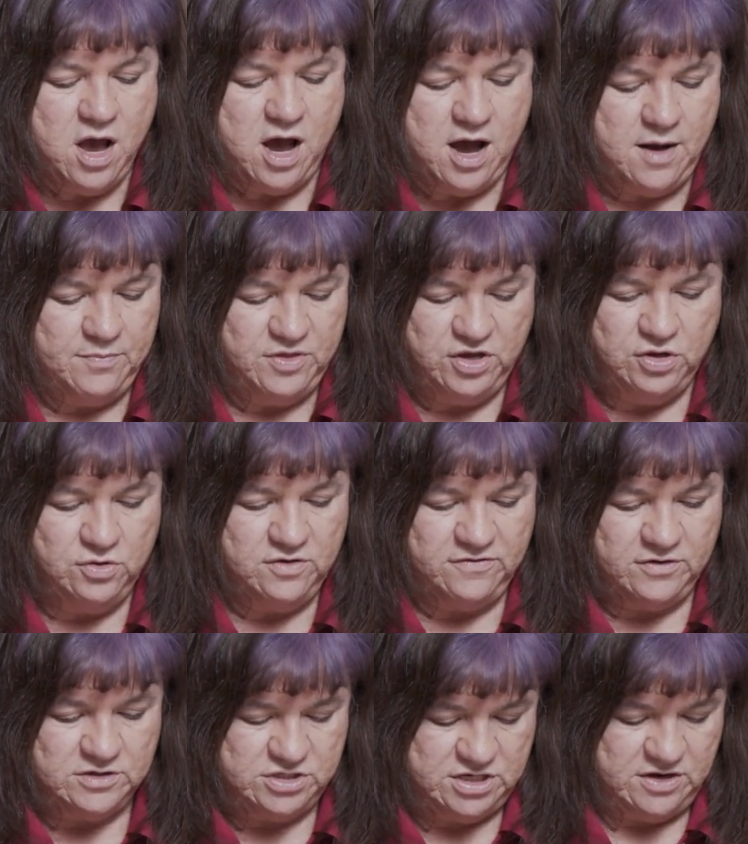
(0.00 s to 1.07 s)
The
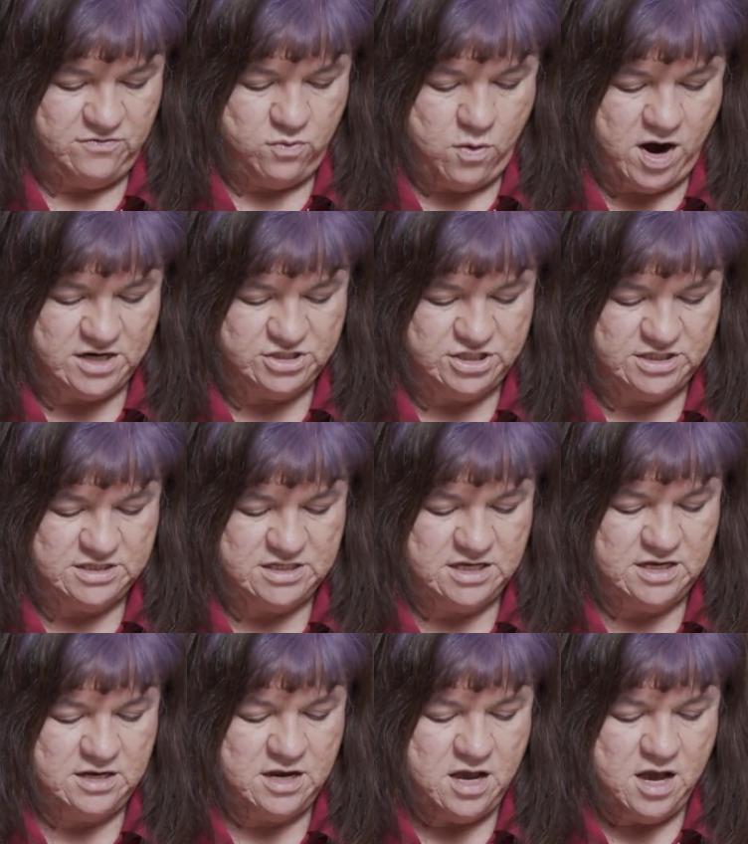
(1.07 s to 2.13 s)
University of
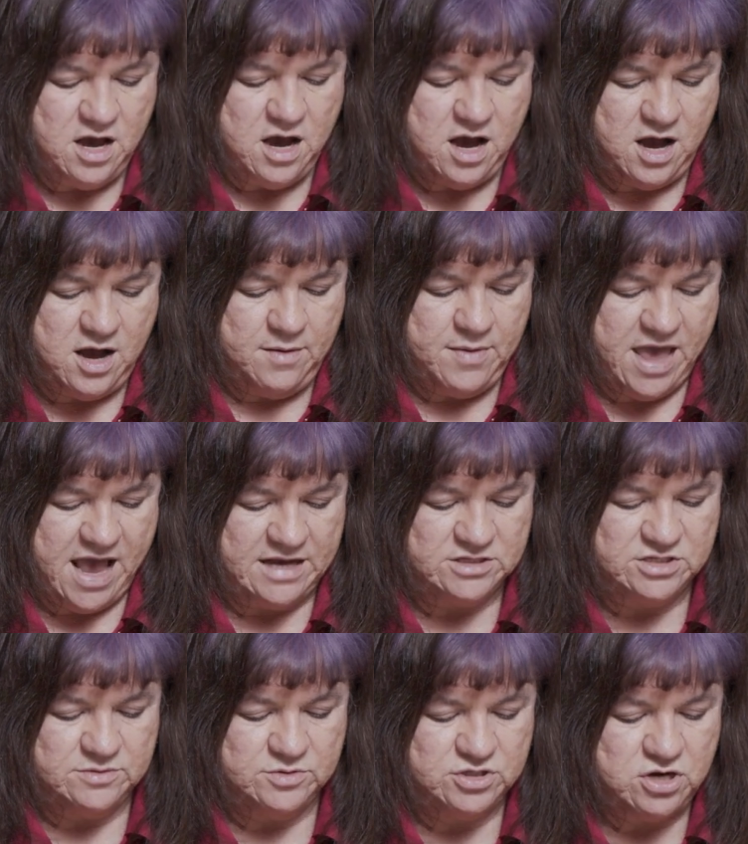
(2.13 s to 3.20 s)
Washington has
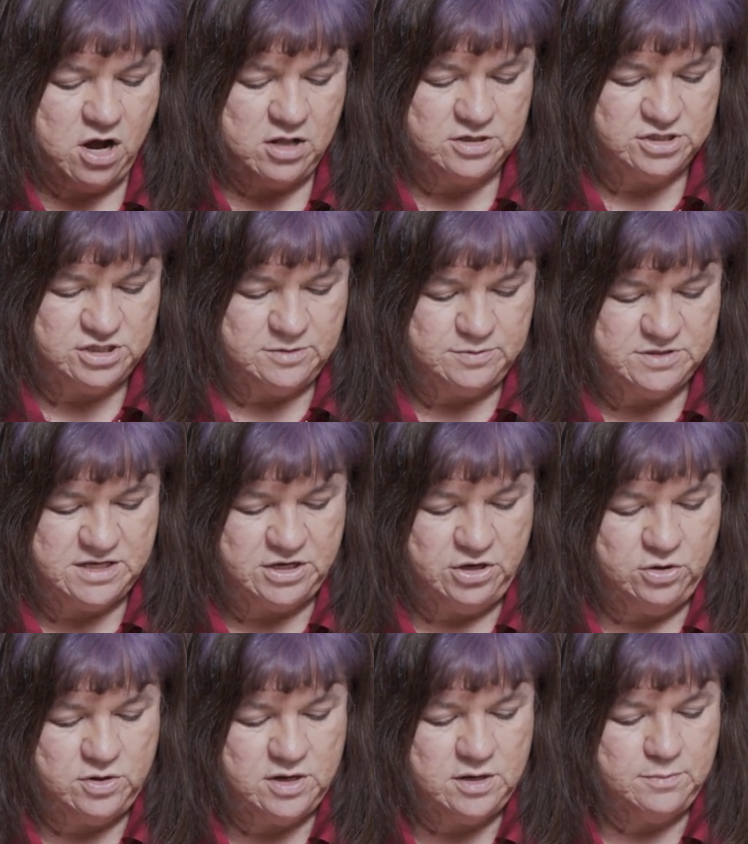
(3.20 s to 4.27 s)
some scholarships that
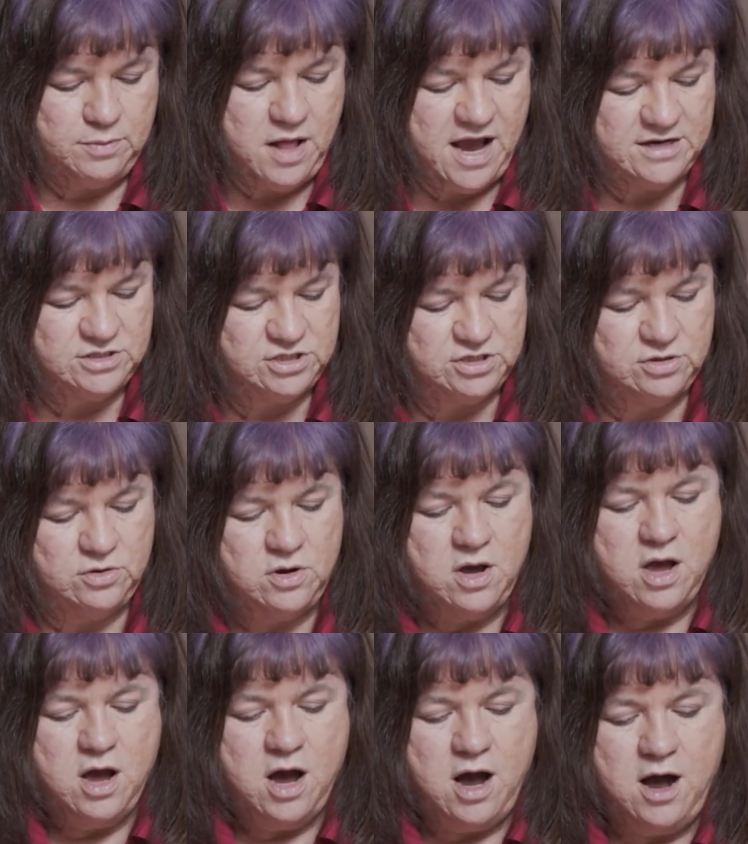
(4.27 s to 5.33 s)
you can apply to.
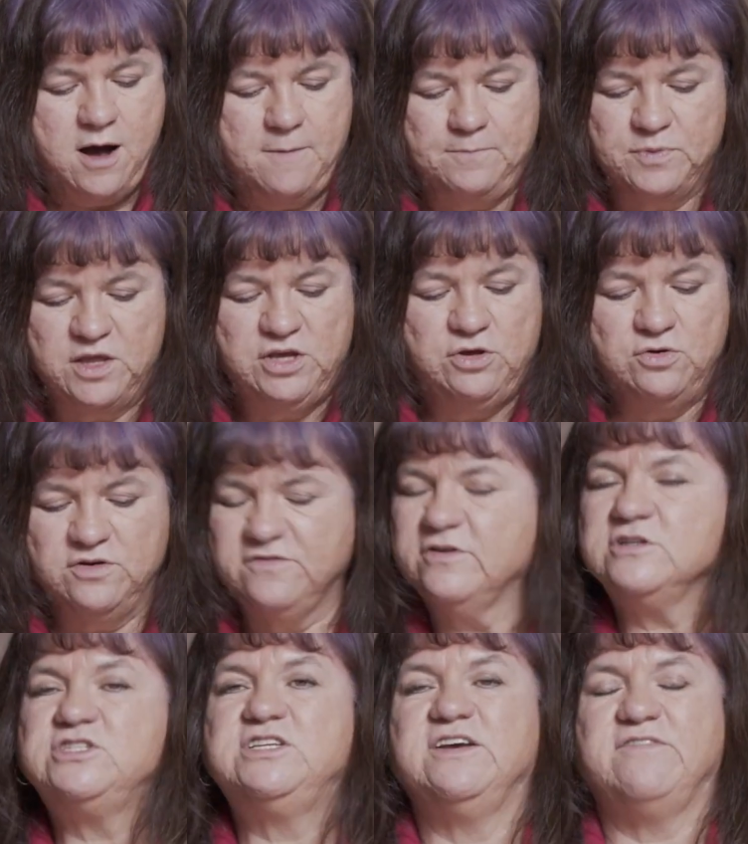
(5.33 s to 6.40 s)

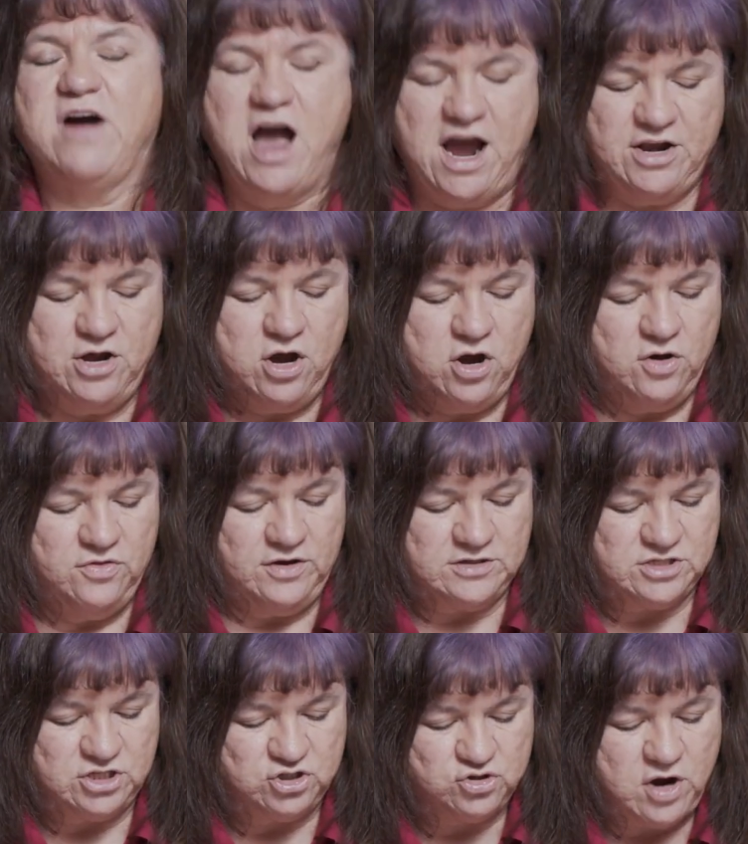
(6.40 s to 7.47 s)
University of Idaho,
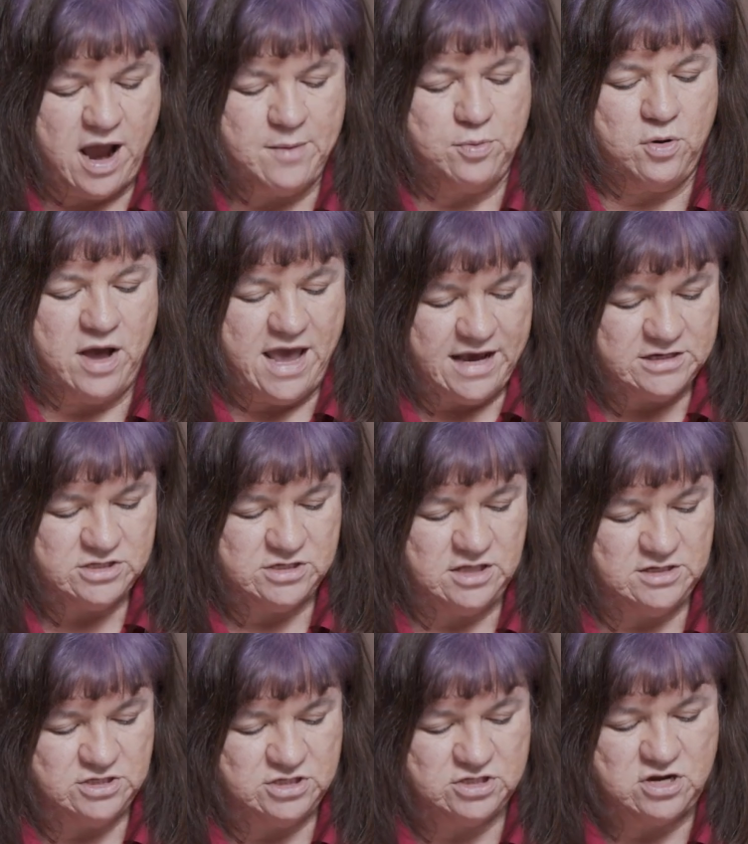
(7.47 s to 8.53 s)
there's a Tribal
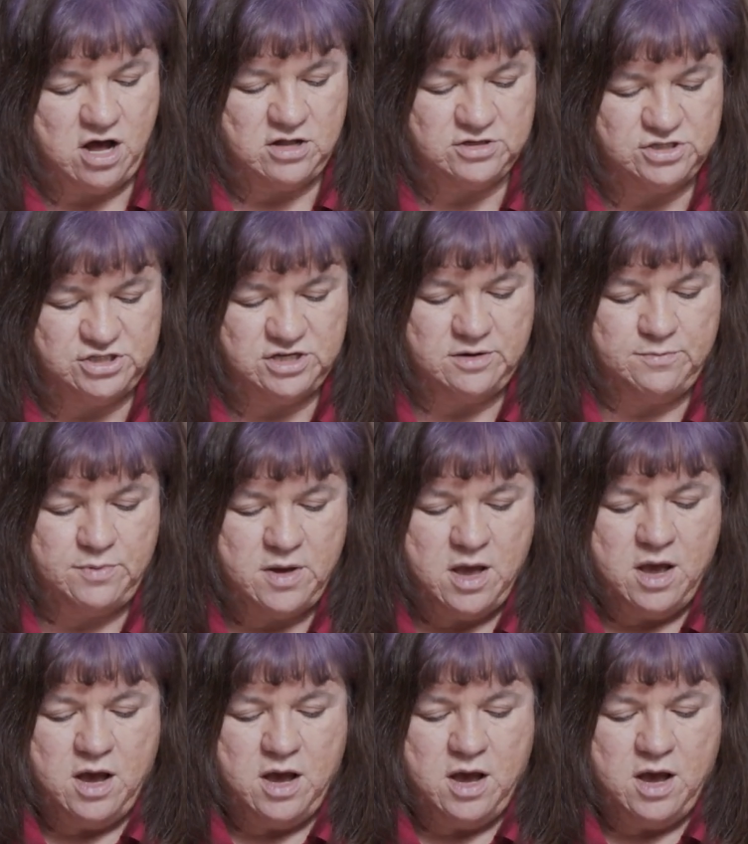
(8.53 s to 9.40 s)
Excellence Scholarship.